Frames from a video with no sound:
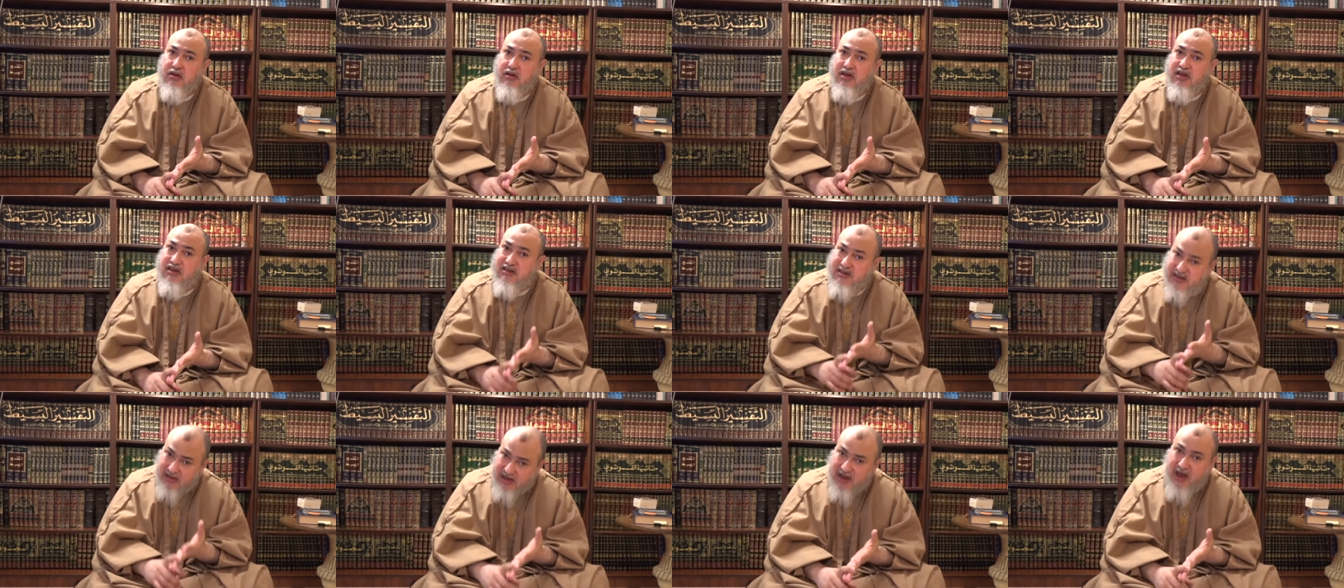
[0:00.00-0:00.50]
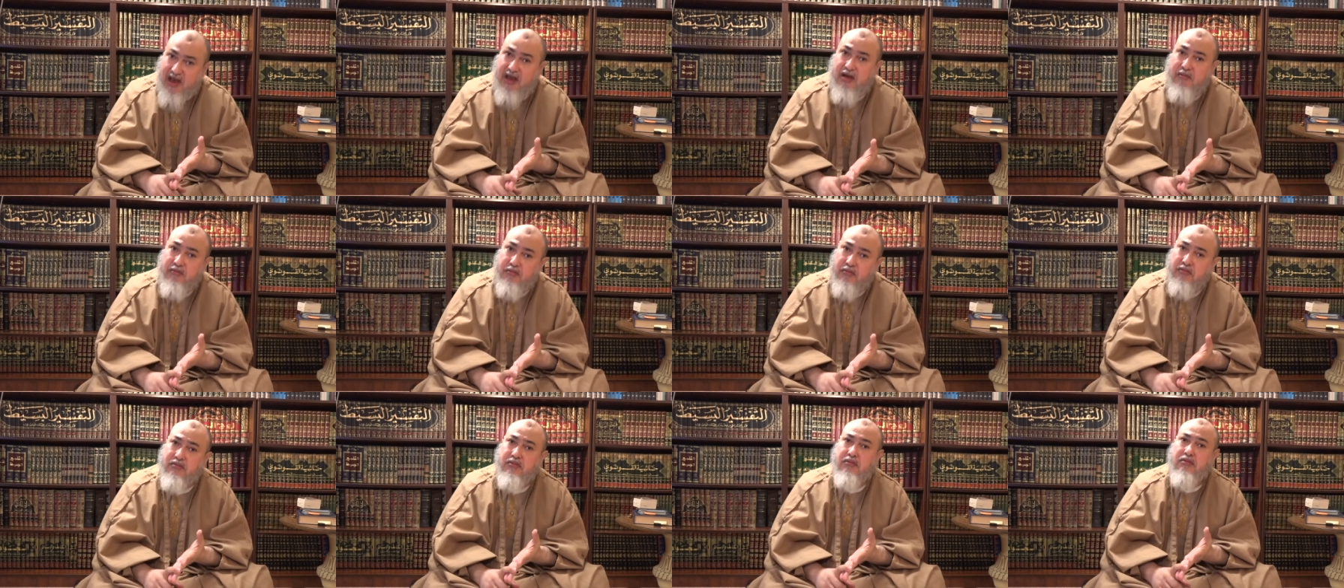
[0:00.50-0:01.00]

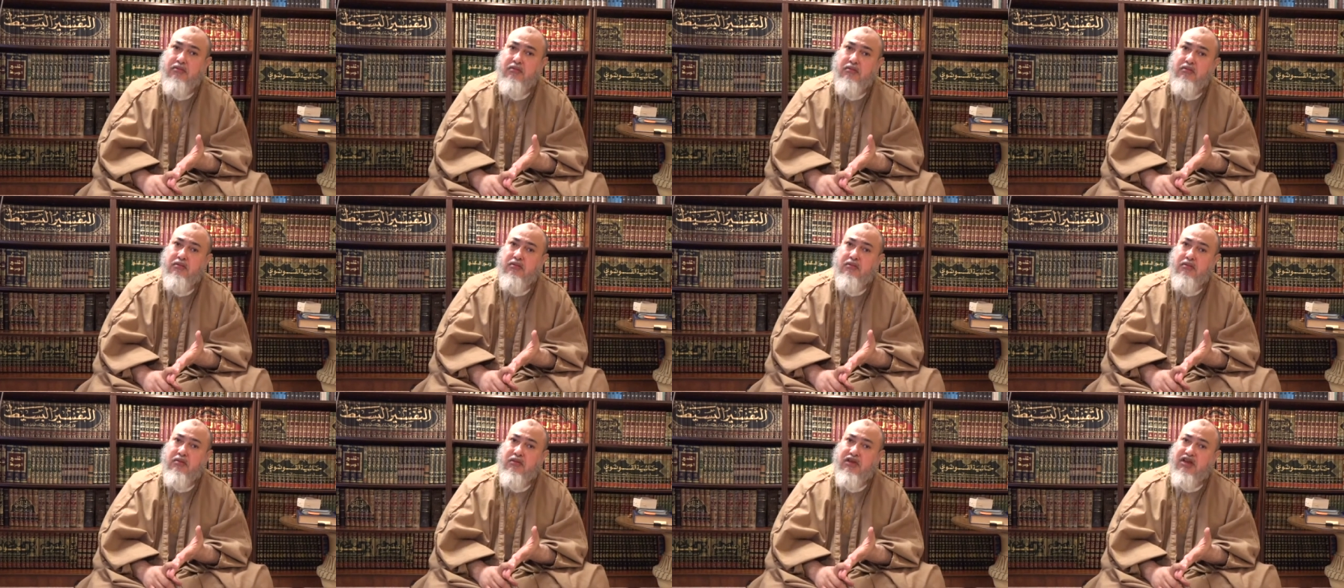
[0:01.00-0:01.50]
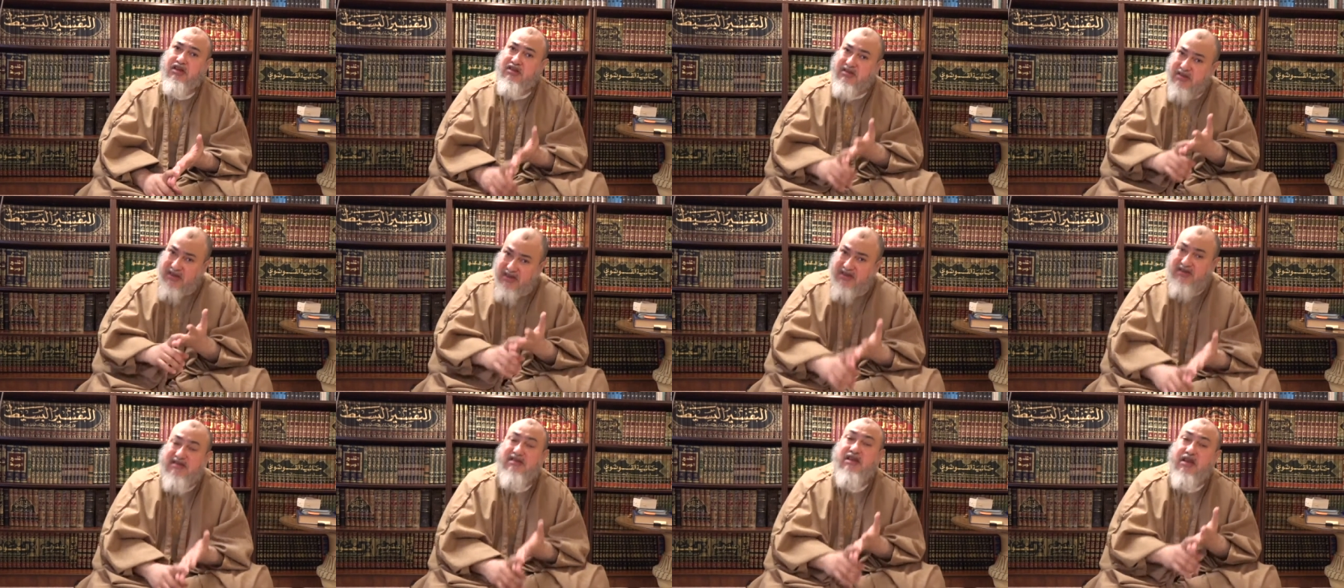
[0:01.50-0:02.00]
Islam. It's
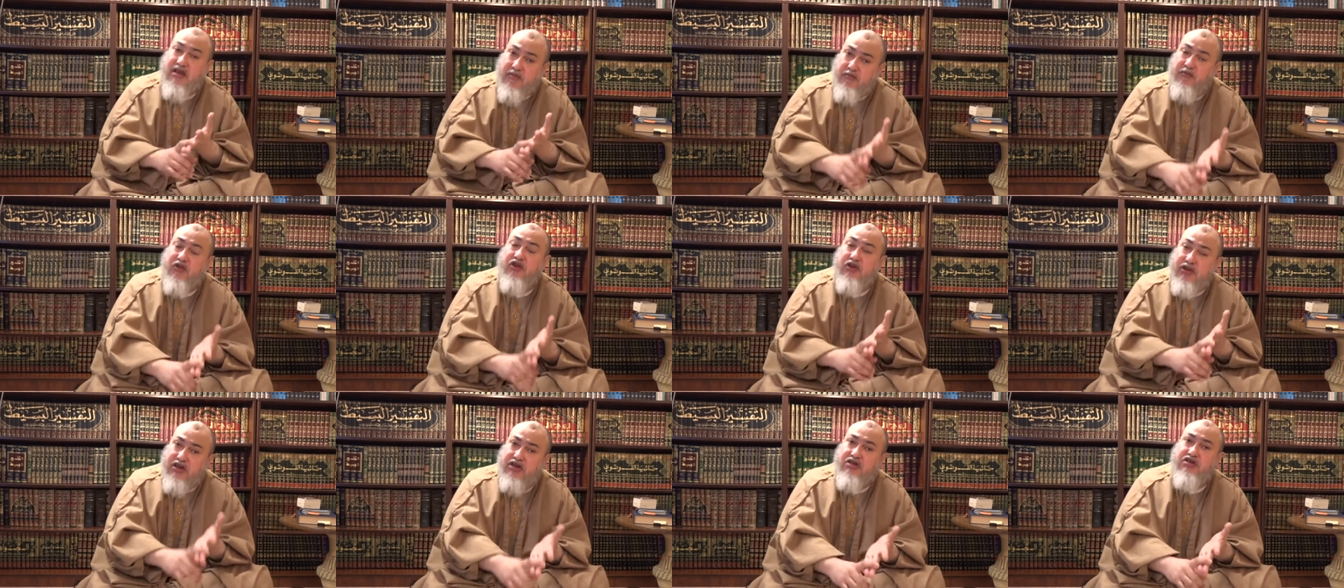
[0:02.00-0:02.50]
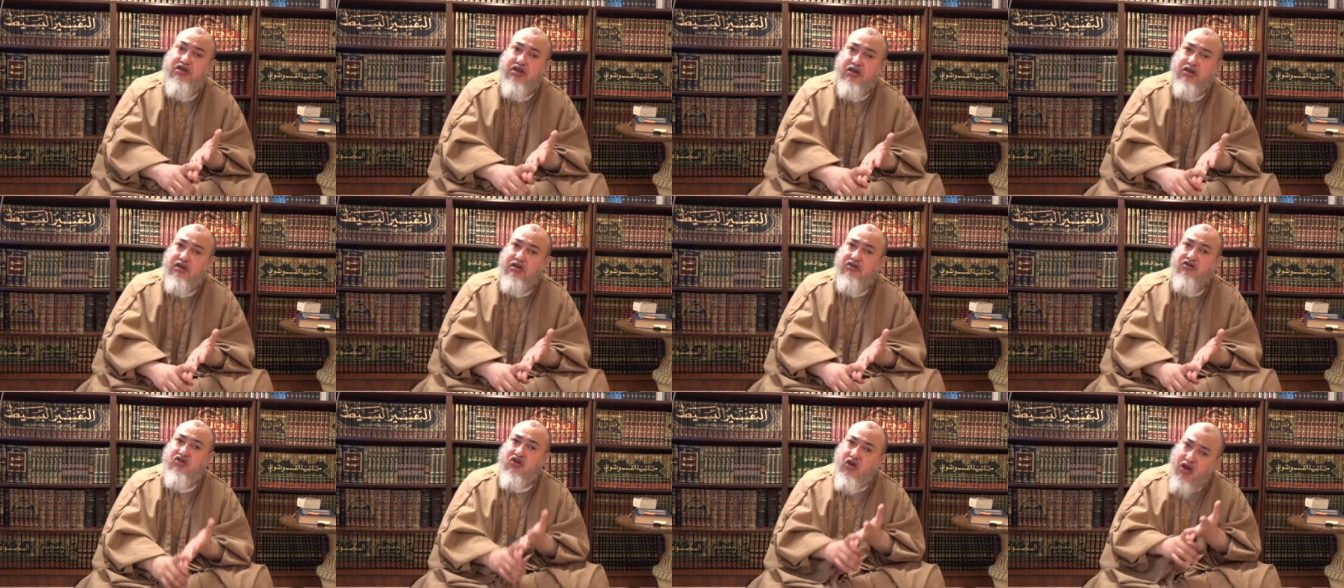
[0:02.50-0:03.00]
the same
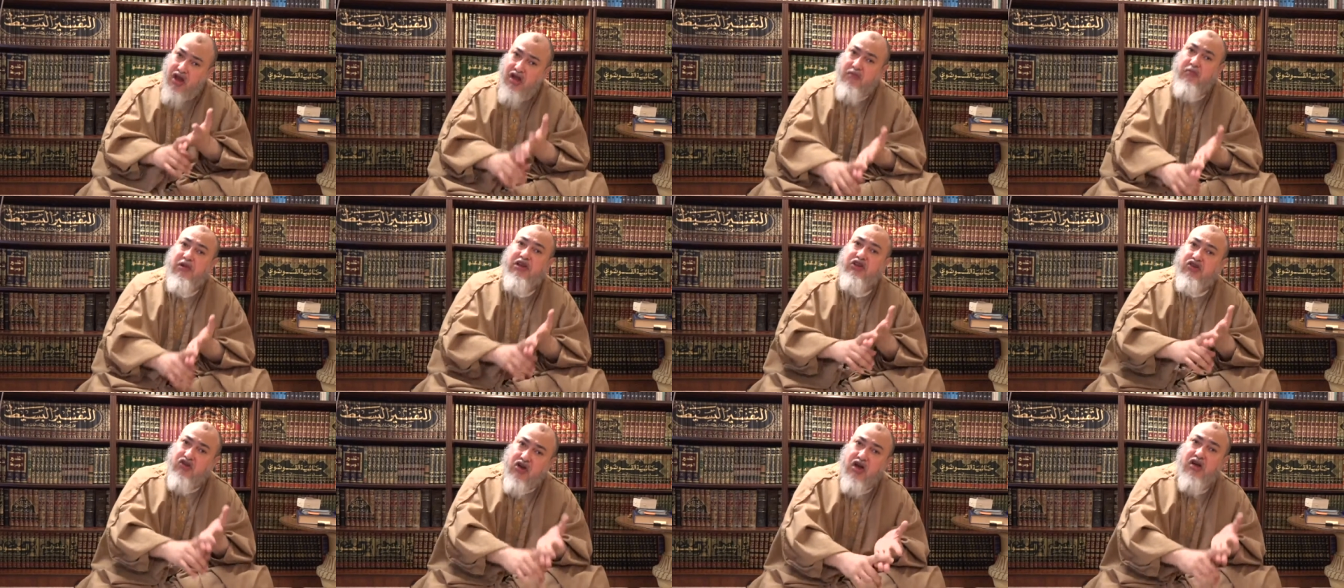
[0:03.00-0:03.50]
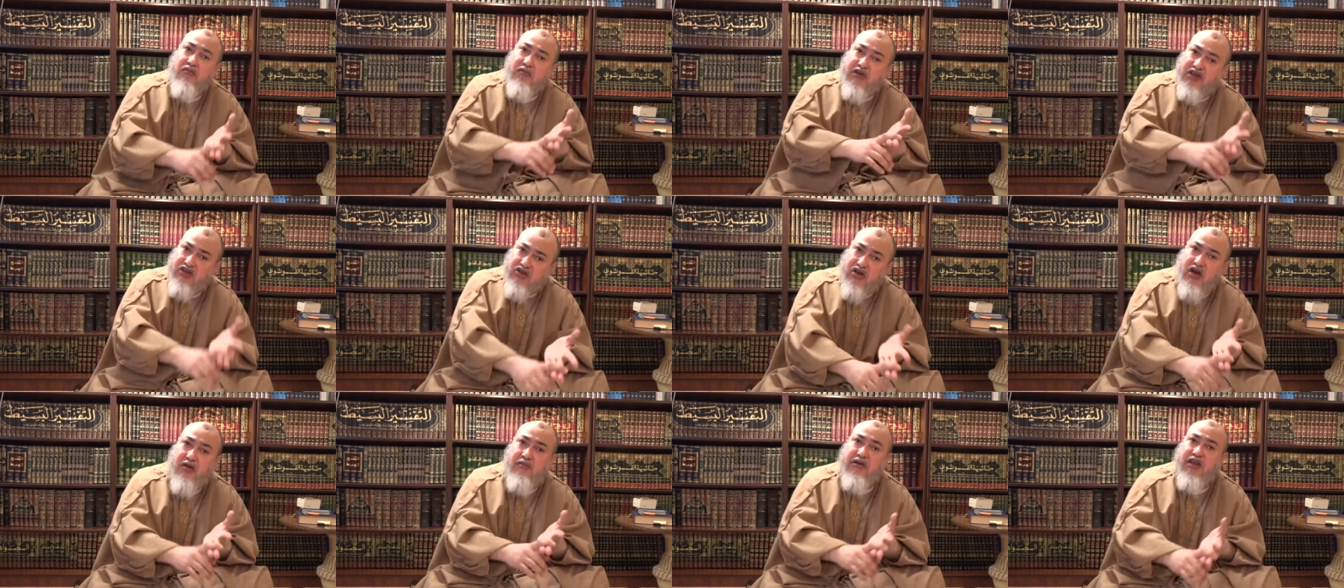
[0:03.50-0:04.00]
religion, time and time and
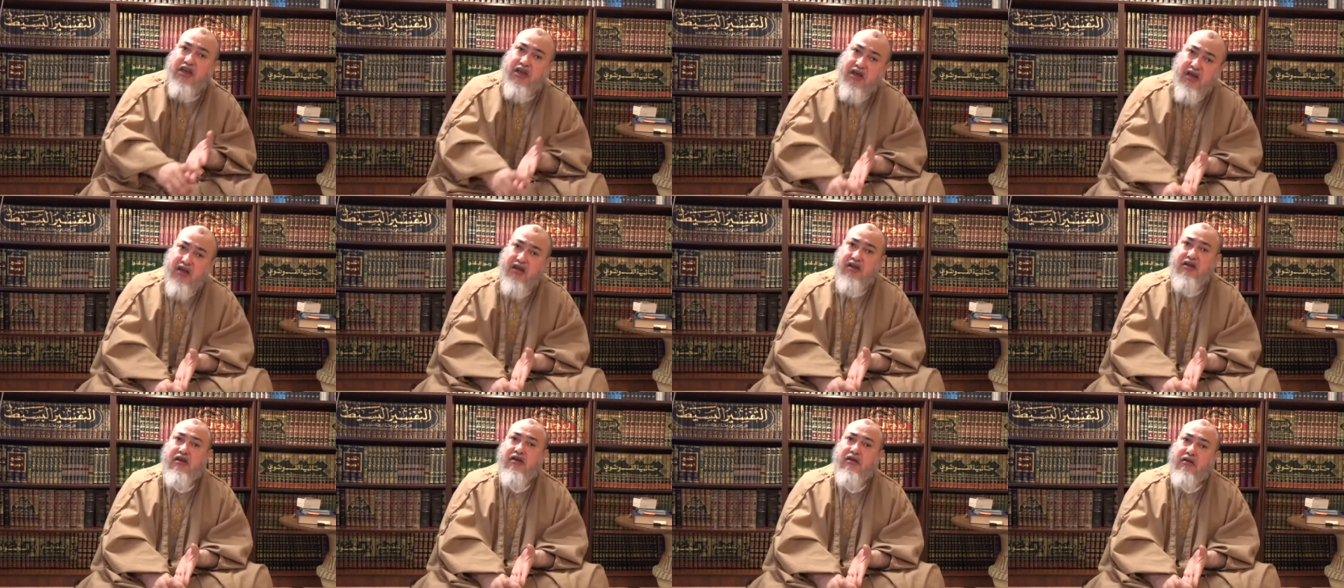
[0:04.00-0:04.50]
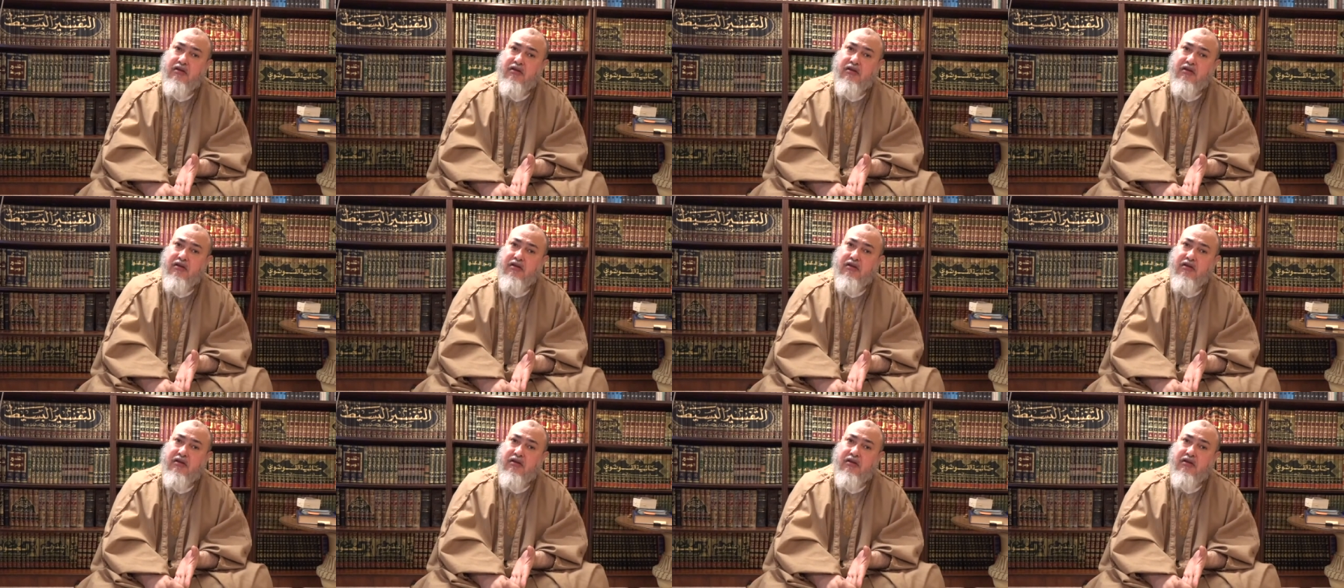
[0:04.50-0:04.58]
time again.